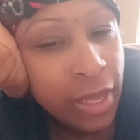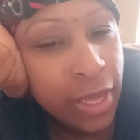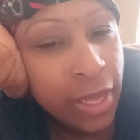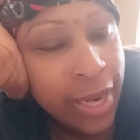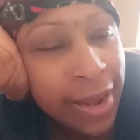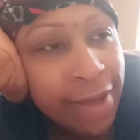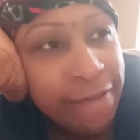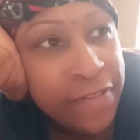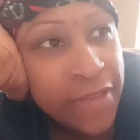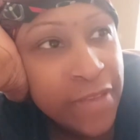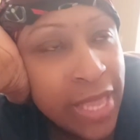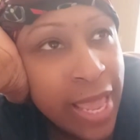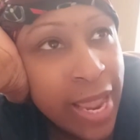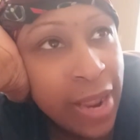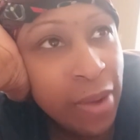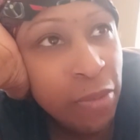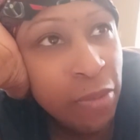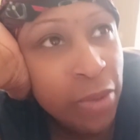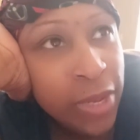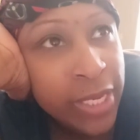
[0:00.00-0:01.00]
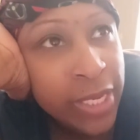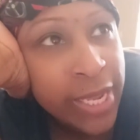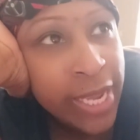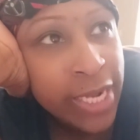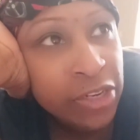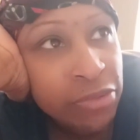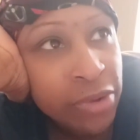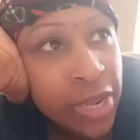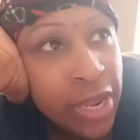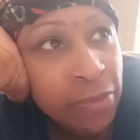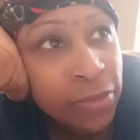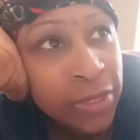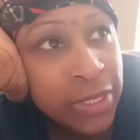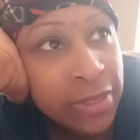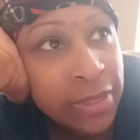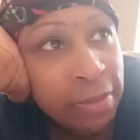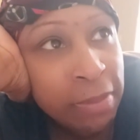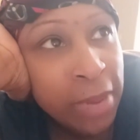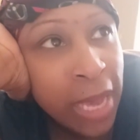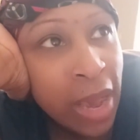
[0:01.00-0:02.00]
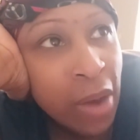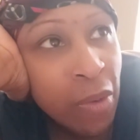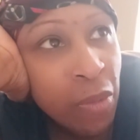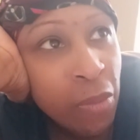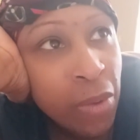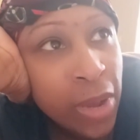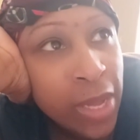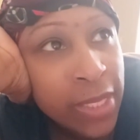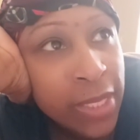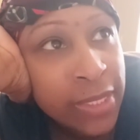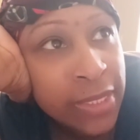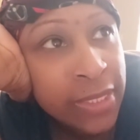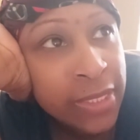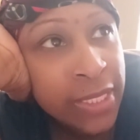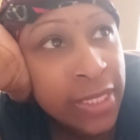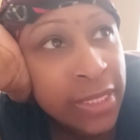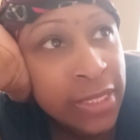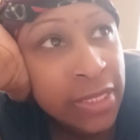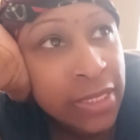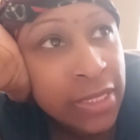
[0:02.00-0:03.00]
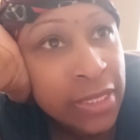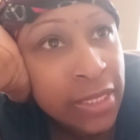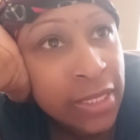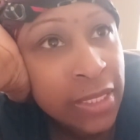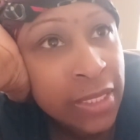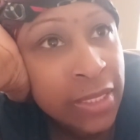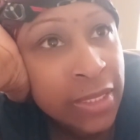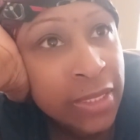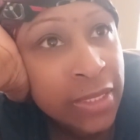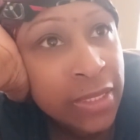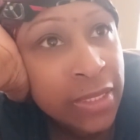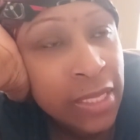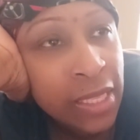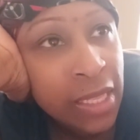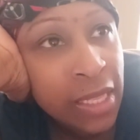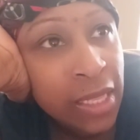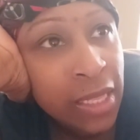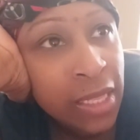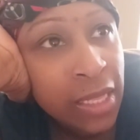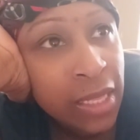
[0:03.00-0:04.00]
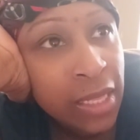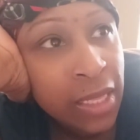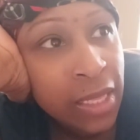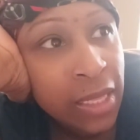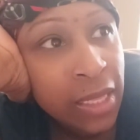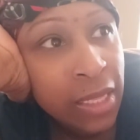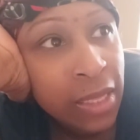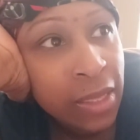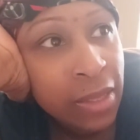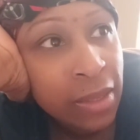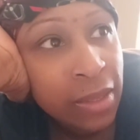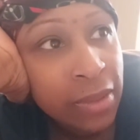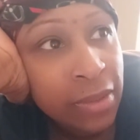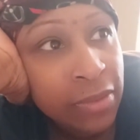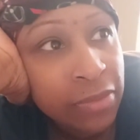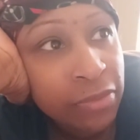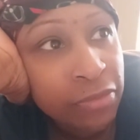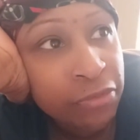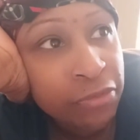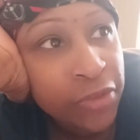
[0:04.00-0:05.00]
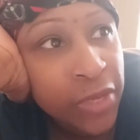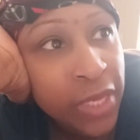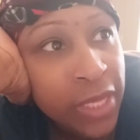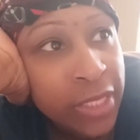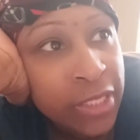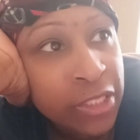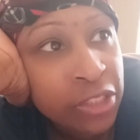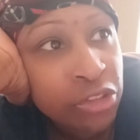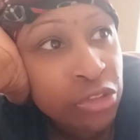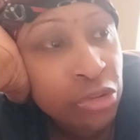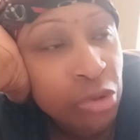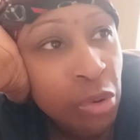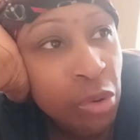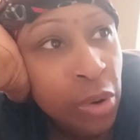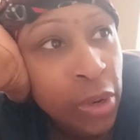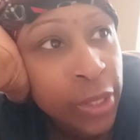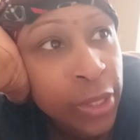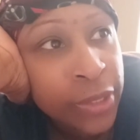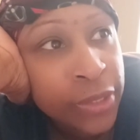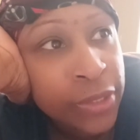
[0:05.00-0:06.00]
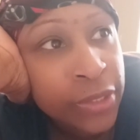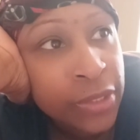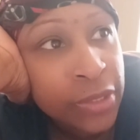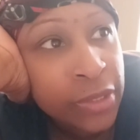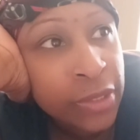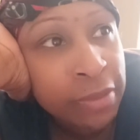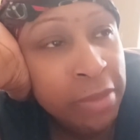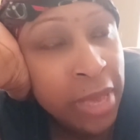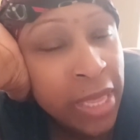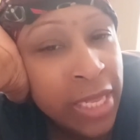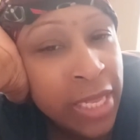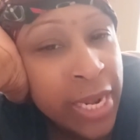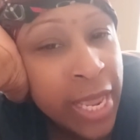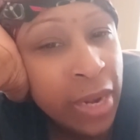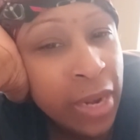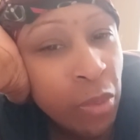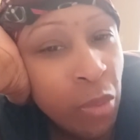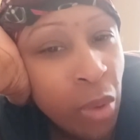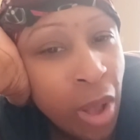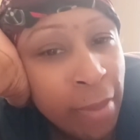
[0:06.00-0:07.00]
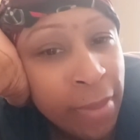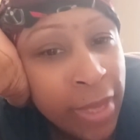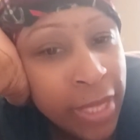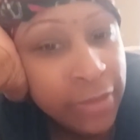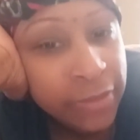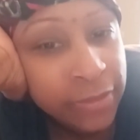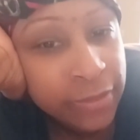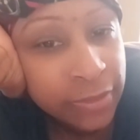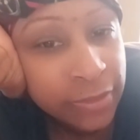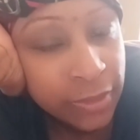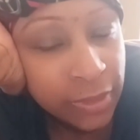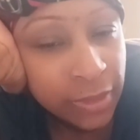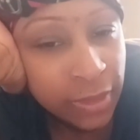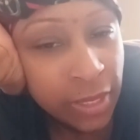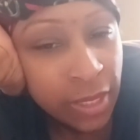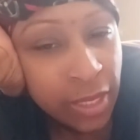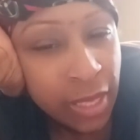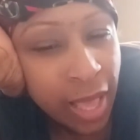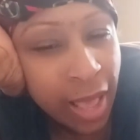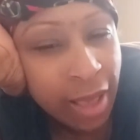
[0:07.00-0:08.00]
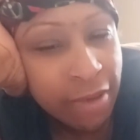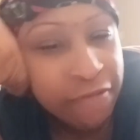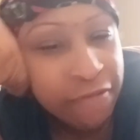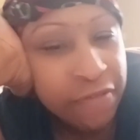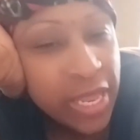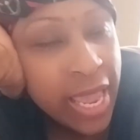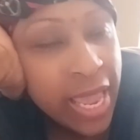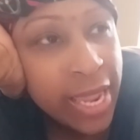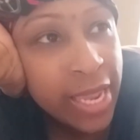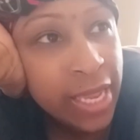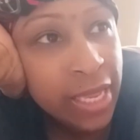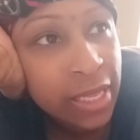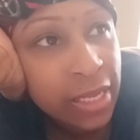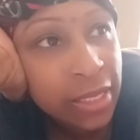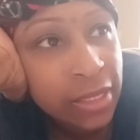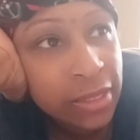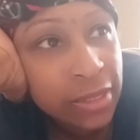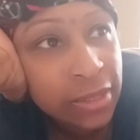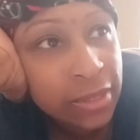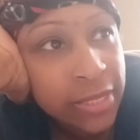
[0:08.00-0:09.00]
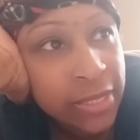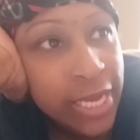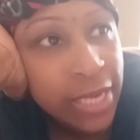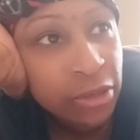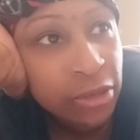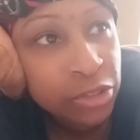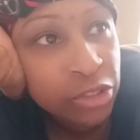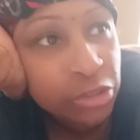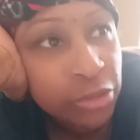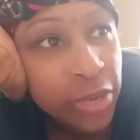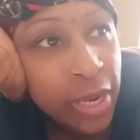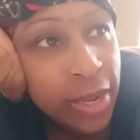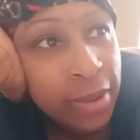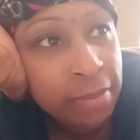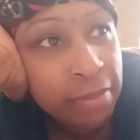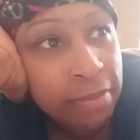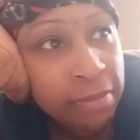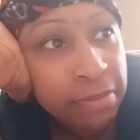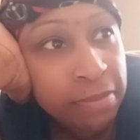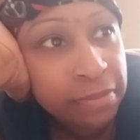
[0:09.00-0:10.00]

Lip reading: And I feel like what that dream was about was his feelings towards the melanated woman. I feel like Donald Trump